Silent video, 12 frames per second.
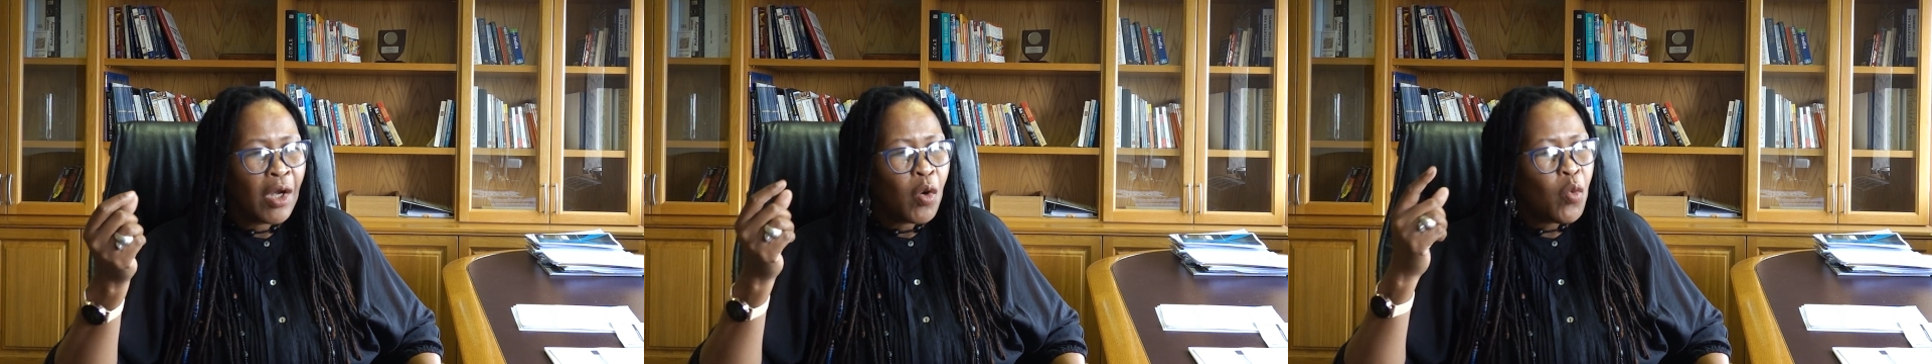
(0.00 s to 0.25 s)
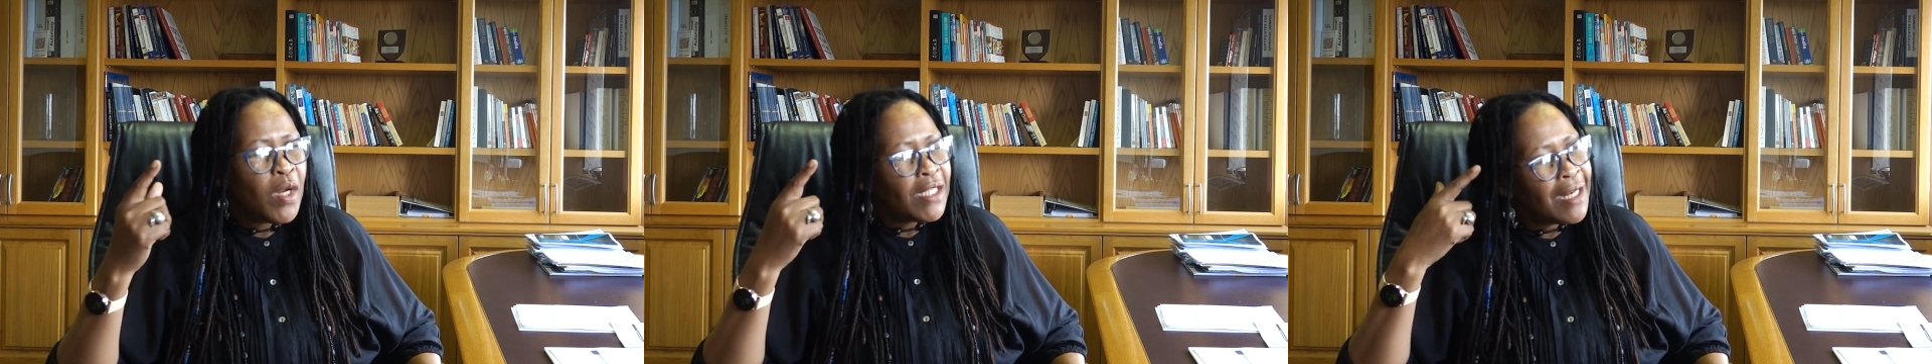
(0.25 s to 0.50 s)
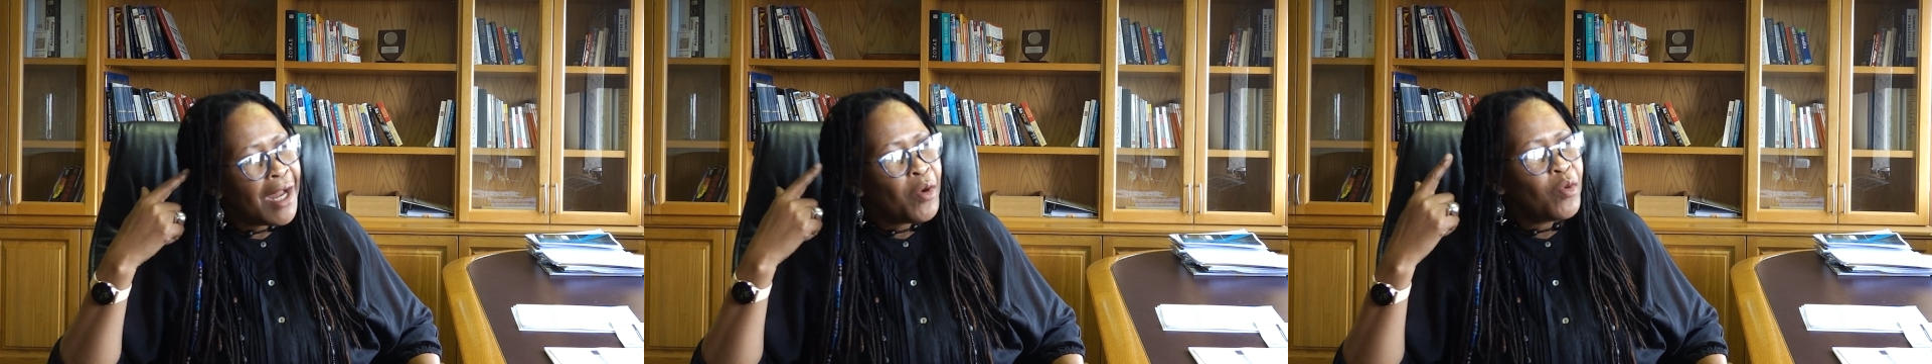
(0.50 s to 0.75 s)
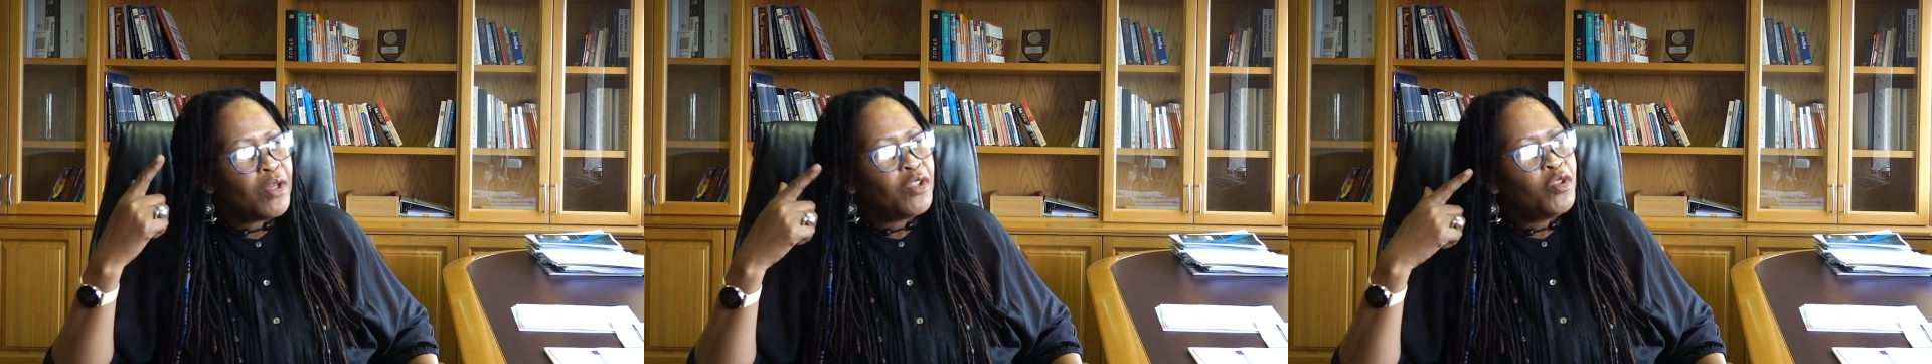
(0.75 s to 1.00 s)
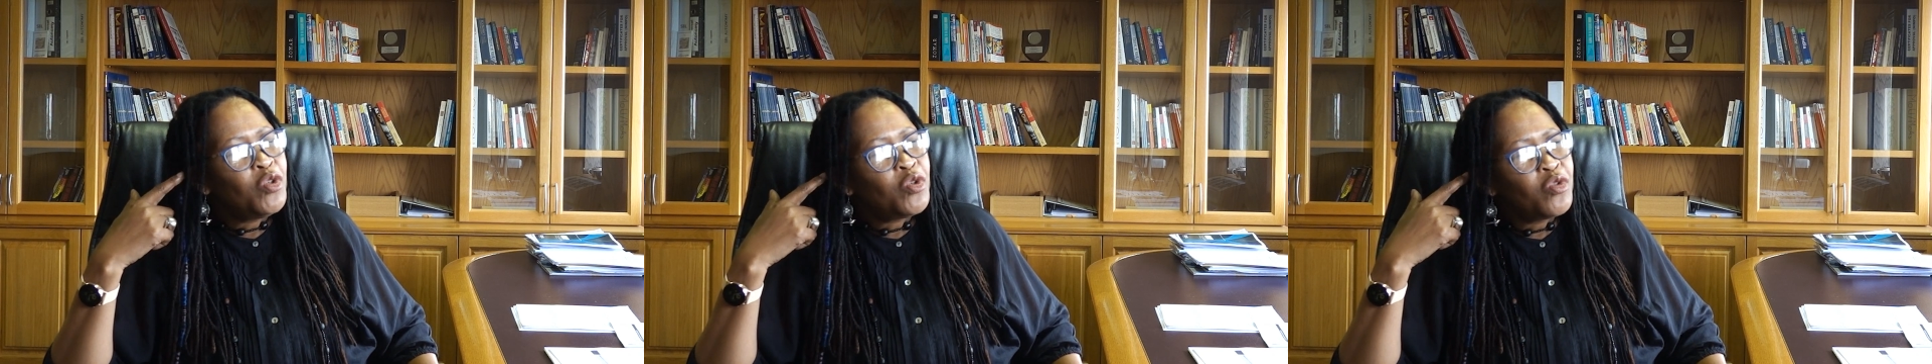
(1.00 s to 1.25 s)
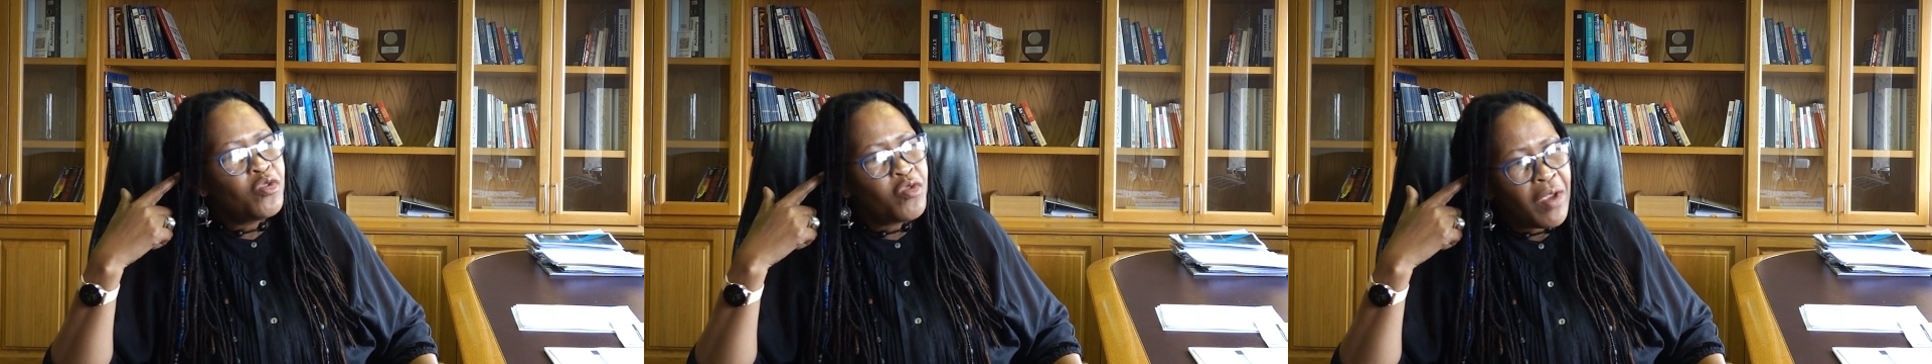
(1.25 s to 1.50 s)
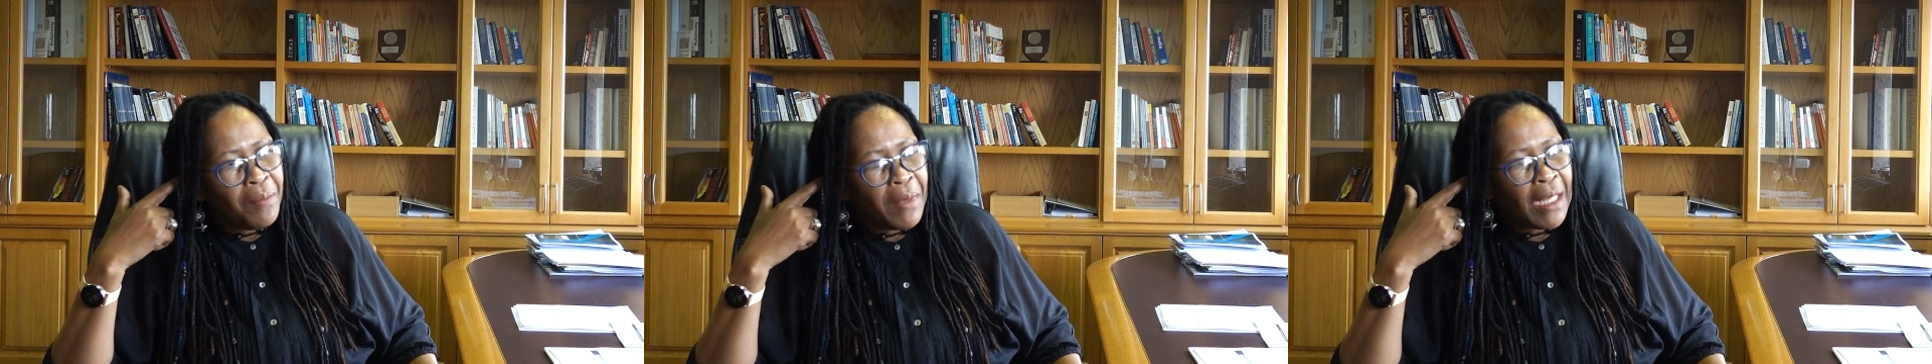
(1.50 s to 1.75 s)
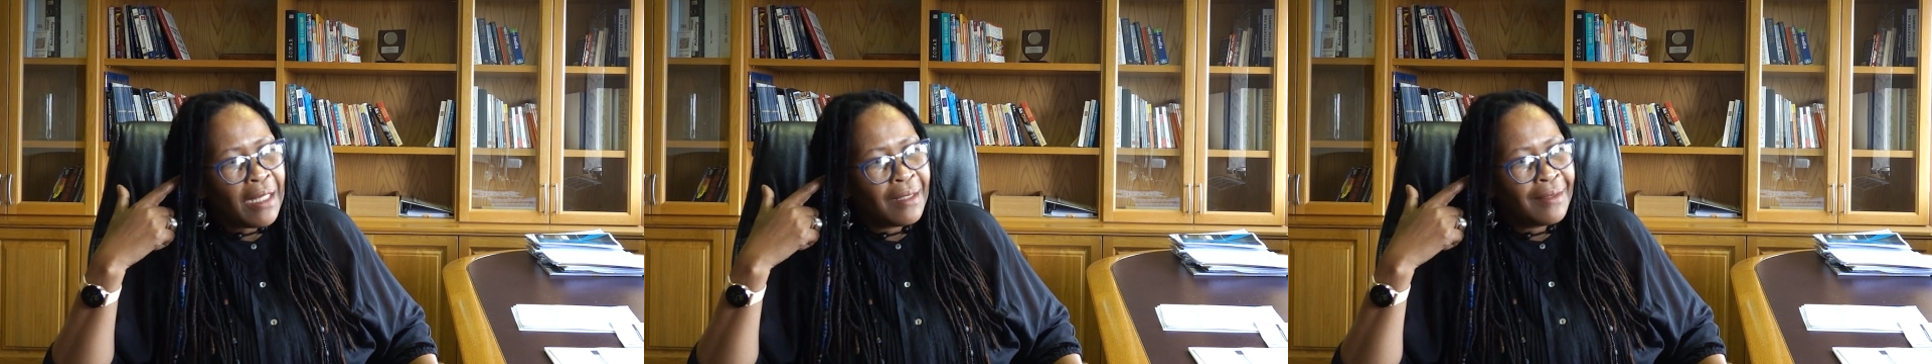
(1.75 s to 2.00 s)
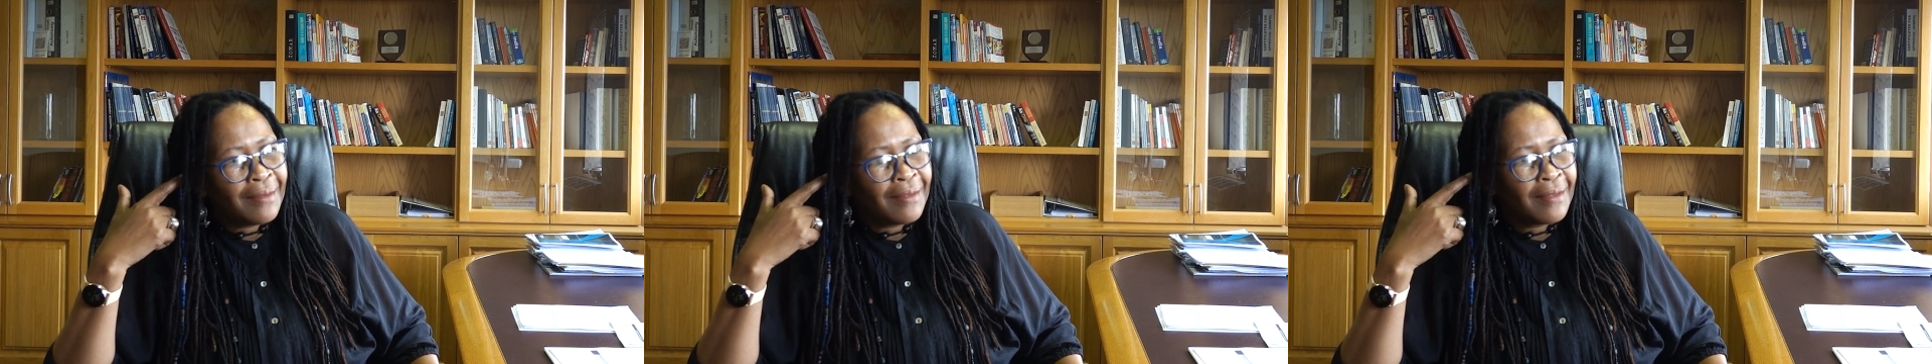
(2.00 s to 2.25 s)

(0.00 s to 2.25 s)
Which language do you dream in